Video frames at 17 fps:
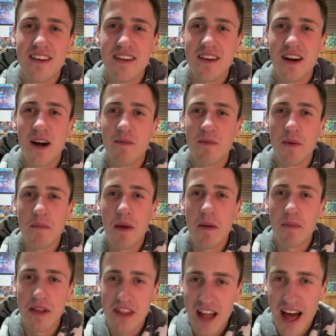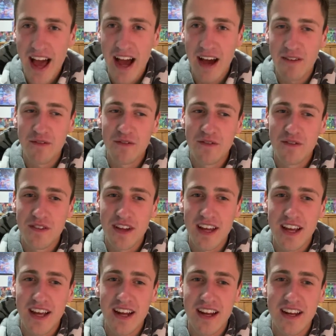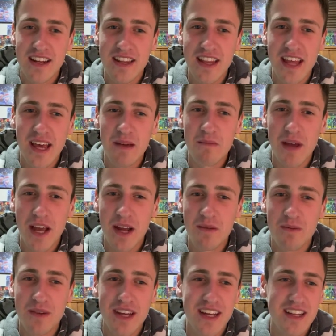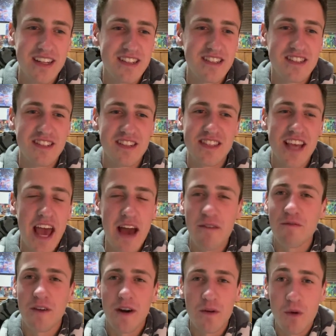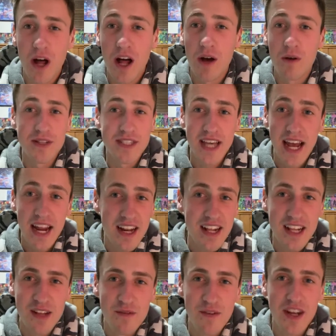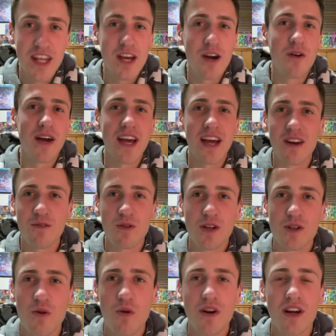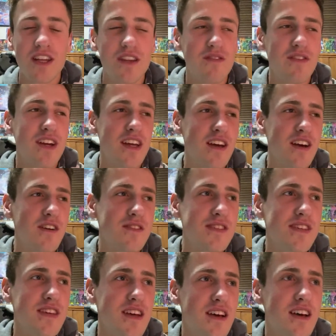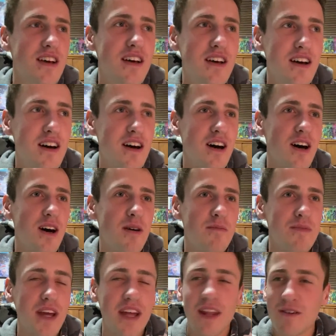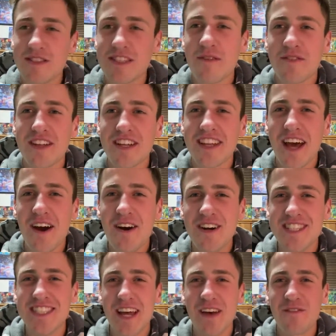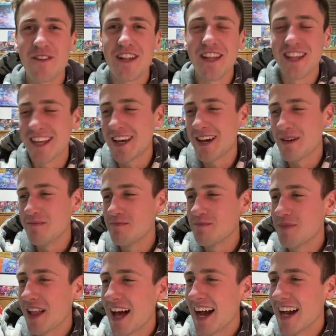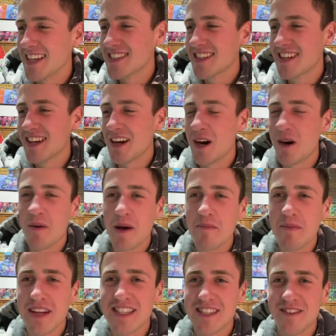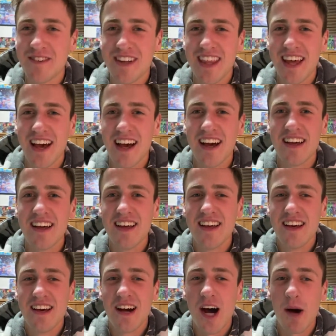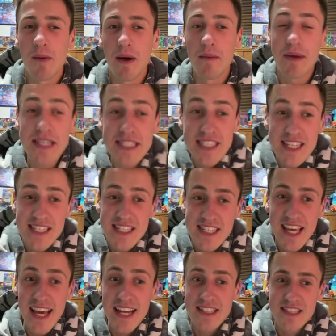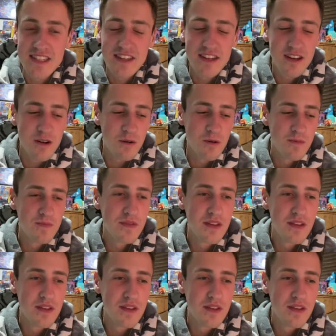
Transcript: Um, they made me laugh and they made me just have fun while I was editing the video and recording the videos. Um, yeah, that was definitely that was definitely a blast. Um, I miss doing that. Um, I miss the skits too.